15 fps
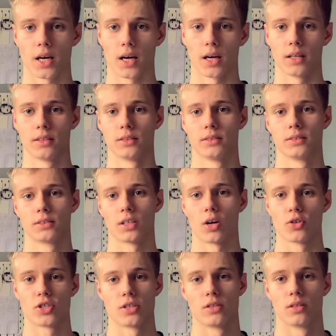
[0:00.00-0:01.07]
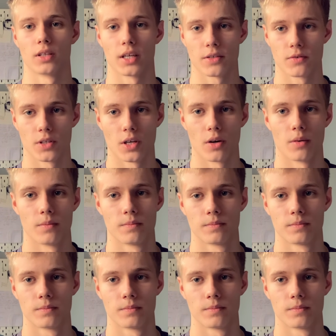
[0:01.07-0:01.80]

and I'll see you in the next video.